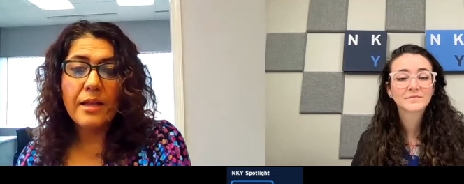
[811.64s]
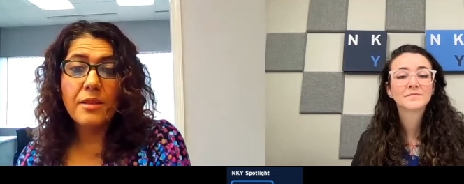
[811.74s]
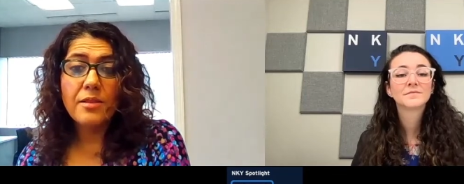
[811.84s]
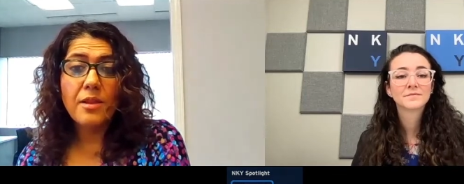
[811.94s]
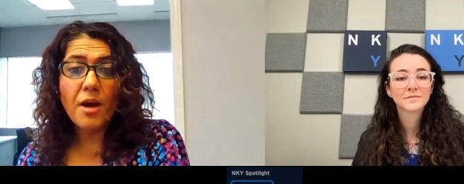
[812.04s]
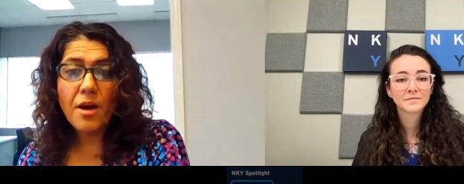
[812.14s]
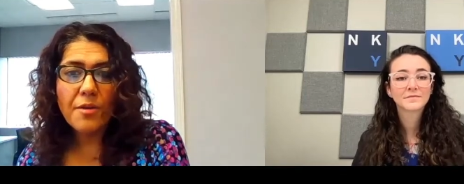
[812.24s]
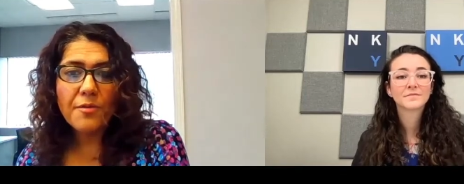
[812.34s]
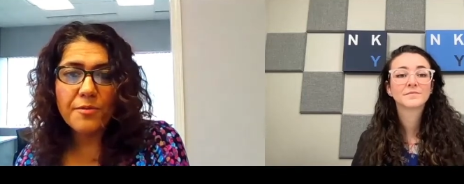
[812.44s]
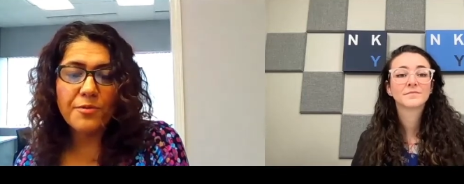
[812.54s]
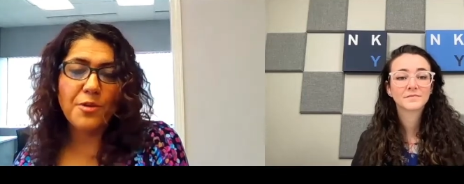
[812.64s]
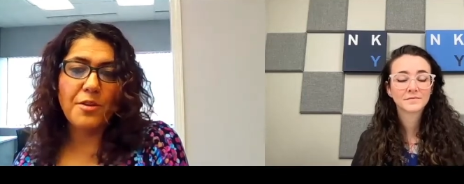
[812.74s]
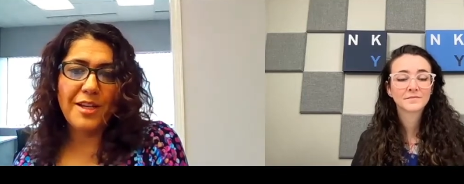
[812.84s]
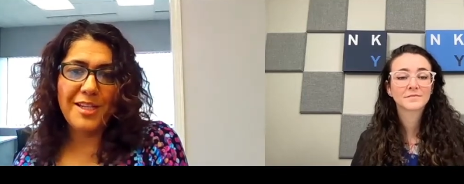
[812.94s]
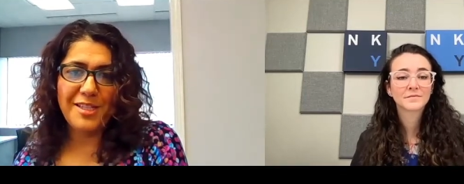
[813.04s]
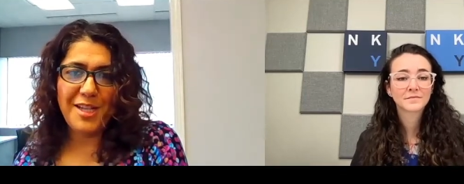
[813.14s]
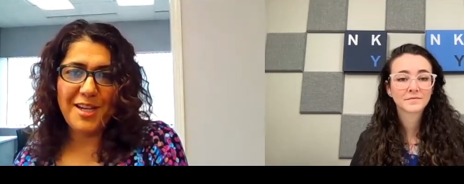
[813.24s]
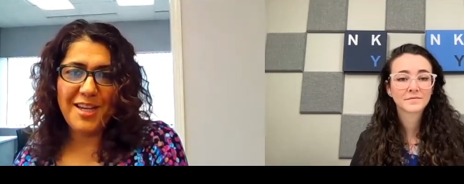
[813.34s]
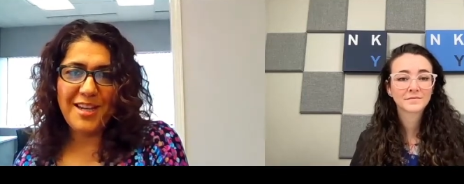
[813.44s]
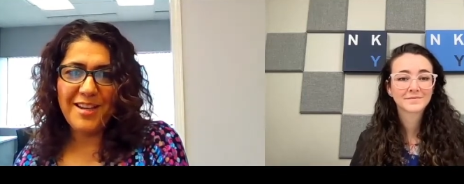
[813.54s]
Speaker 1: love Northern
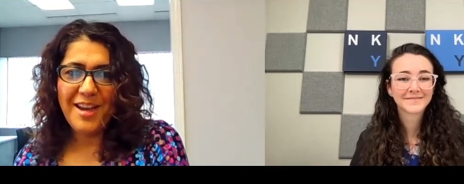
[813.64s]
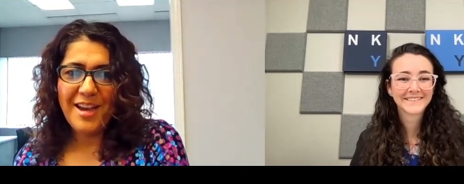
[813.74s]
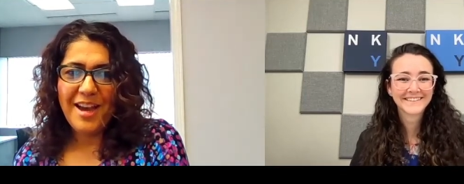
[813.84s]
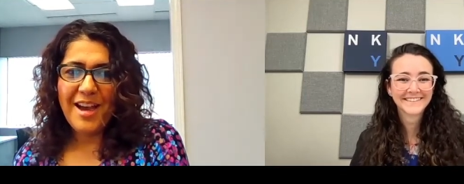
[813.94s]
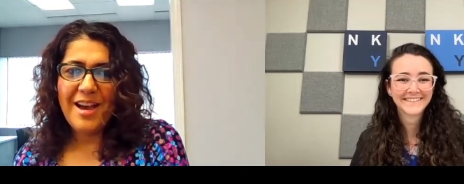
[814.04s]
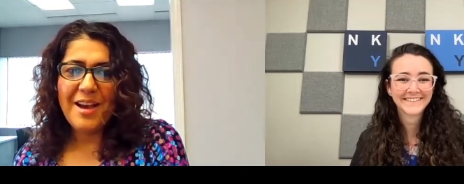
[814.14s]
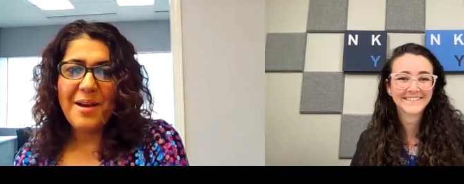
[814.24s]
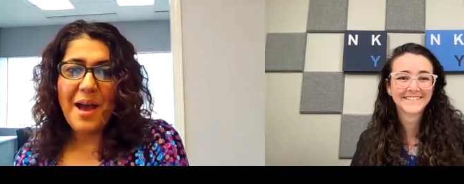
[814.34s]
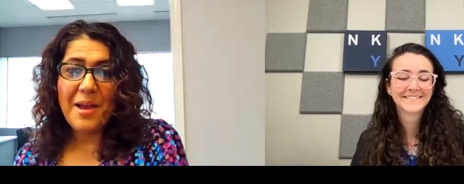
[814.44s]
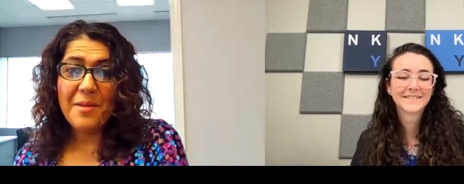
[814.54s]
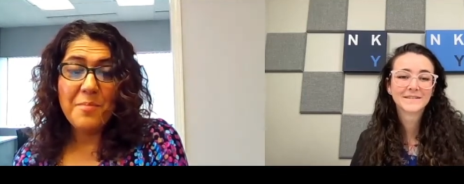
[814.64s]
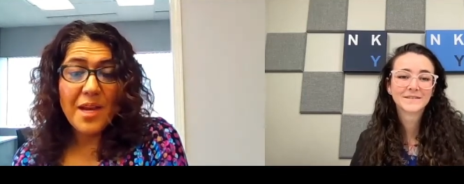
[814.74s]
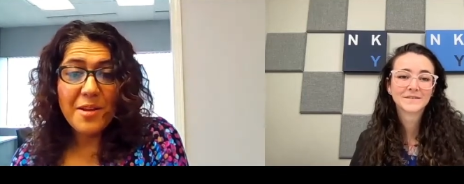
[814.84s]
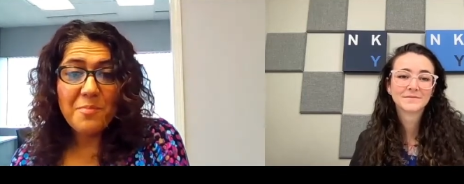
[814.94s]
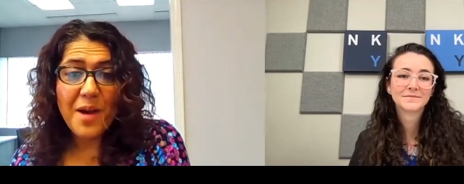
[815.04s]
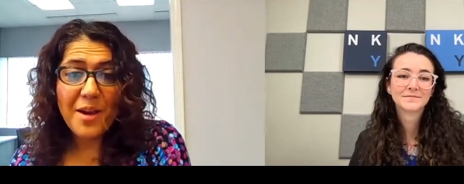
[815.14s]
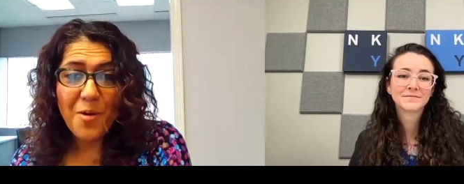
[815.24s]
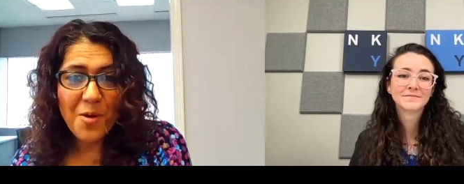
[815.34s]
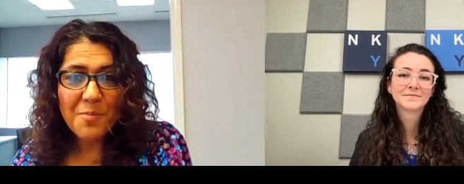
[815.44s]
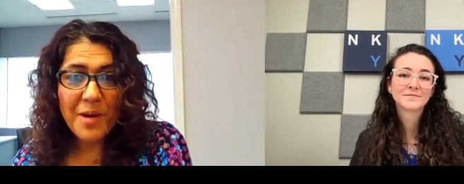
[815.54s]
Kentucky. Uh, I made it my
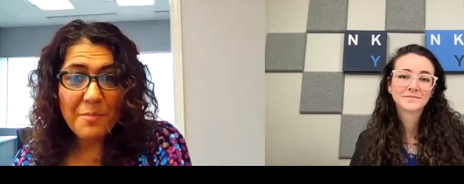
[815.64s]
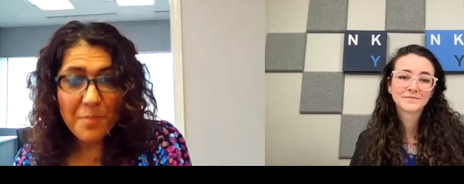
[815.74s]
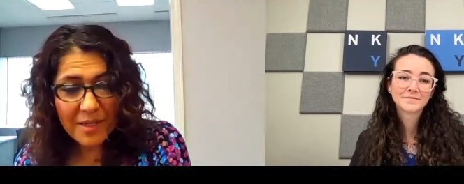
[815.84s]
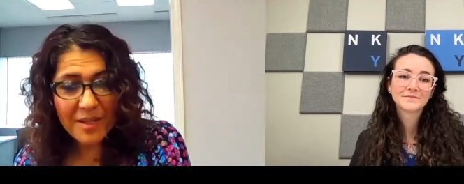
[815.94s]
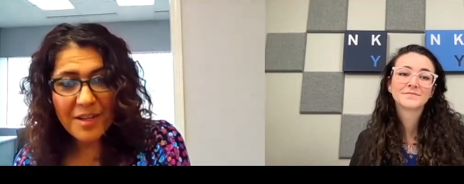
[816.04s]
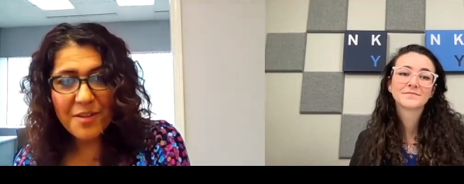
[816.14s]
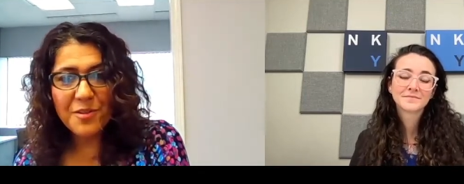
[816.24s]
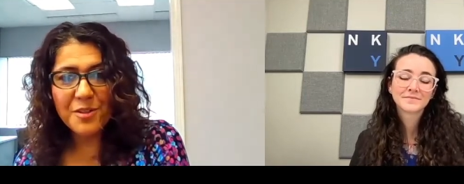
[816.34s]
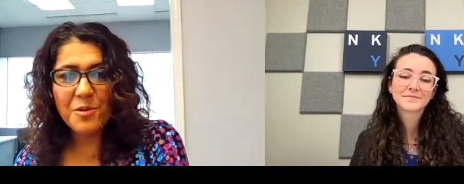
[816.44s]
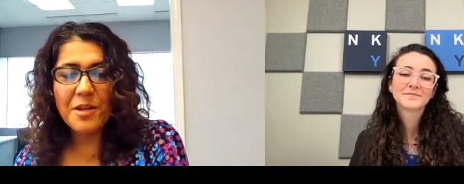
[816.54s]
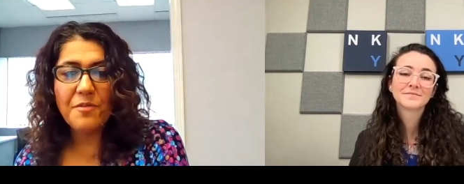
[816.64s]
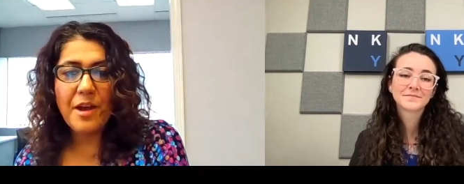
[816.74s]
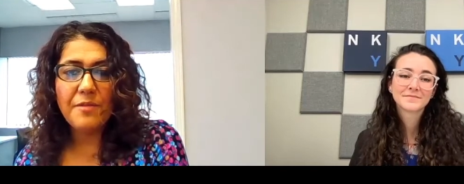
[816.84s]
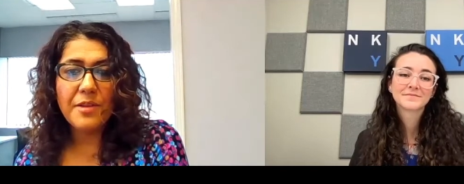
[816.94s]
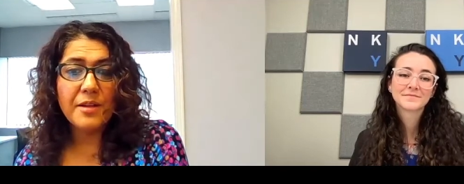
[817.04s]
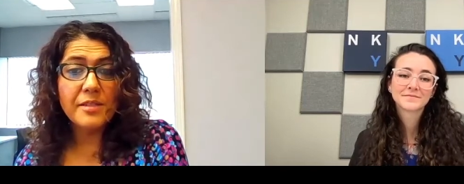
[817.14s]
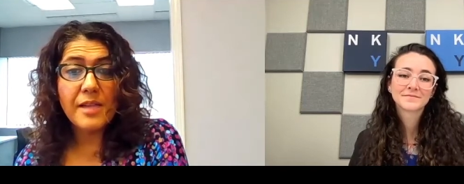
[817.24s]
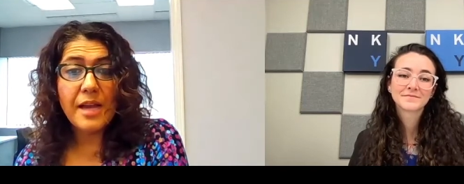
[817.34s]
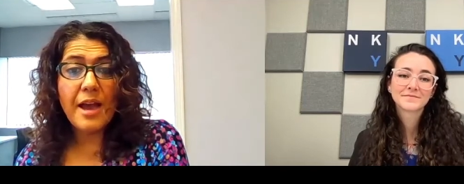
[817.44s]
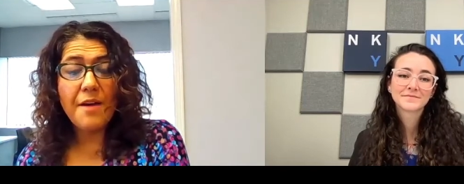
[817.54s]
home. I've been here for 25 years.
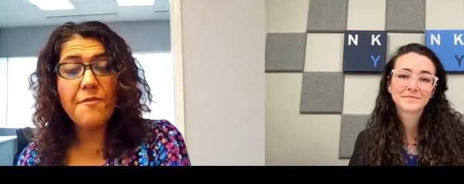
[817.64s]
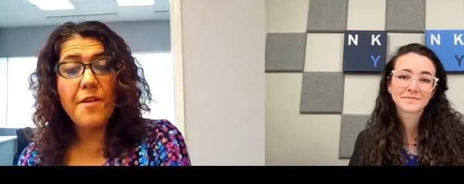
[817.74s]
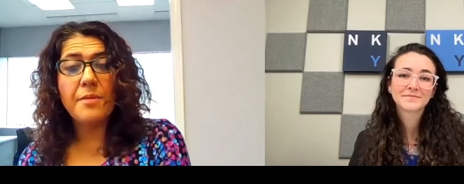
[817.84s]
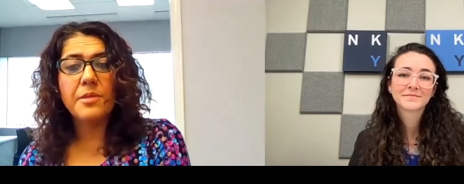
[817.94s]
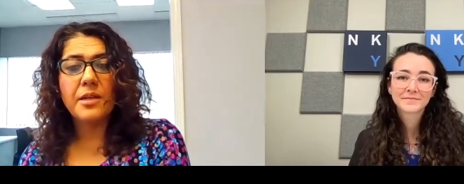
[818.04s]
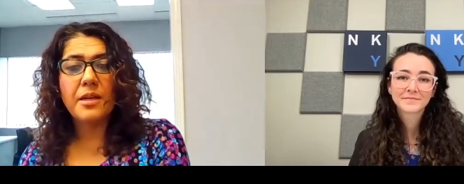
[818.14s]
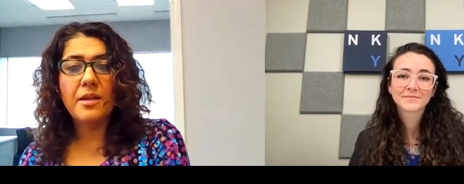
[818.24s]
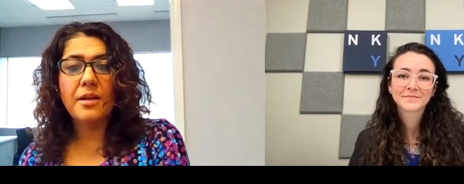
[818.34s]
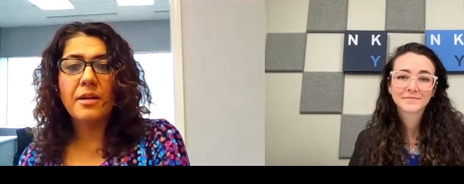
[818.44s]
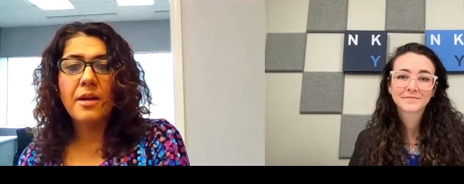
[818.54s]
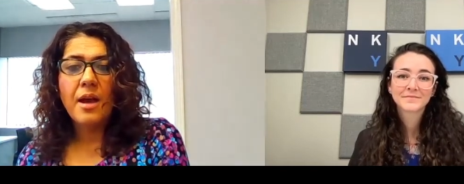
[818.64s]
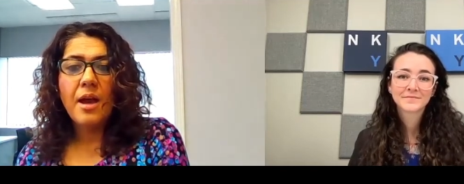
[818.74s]
I have family here.